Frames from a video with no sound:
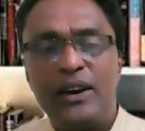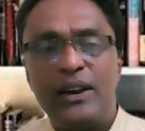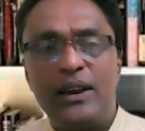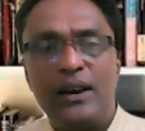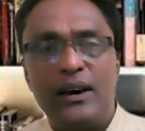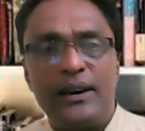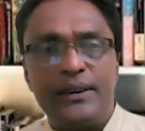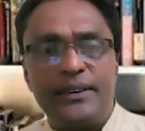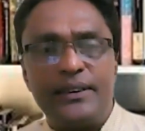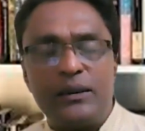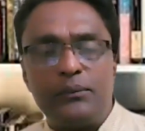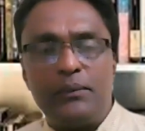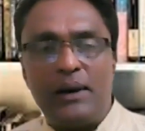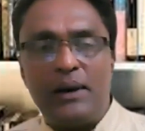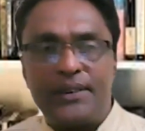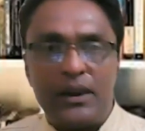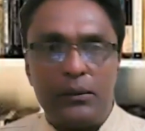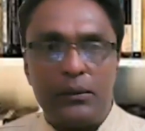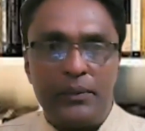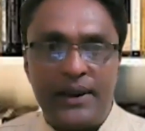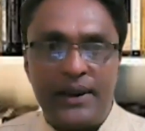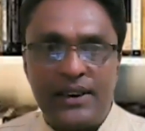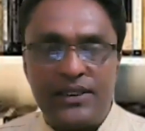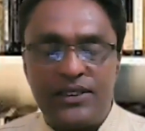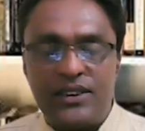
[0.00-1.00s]
learned in
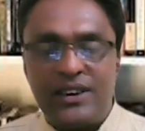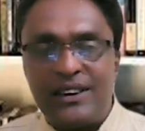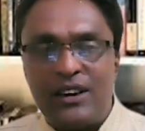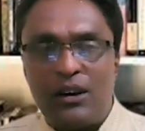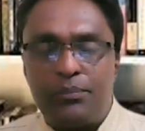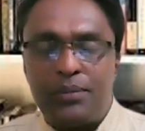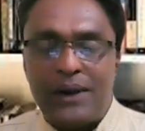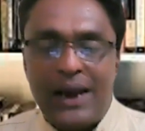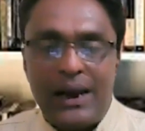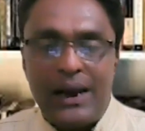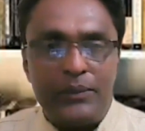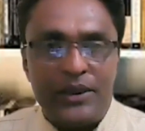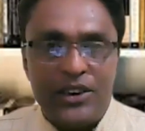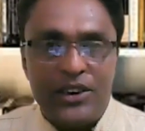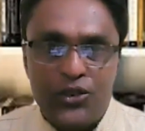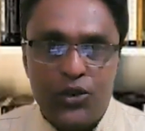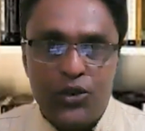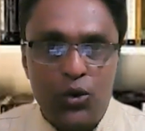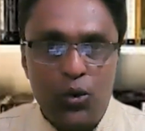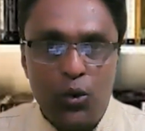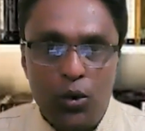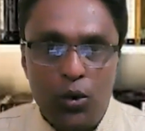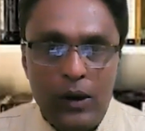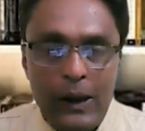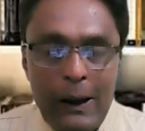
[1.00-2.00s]
mathematics in our primary
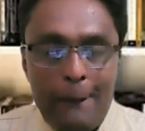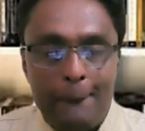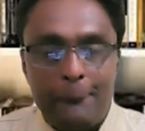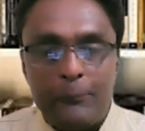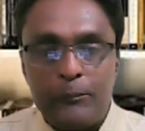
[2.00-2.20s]
school?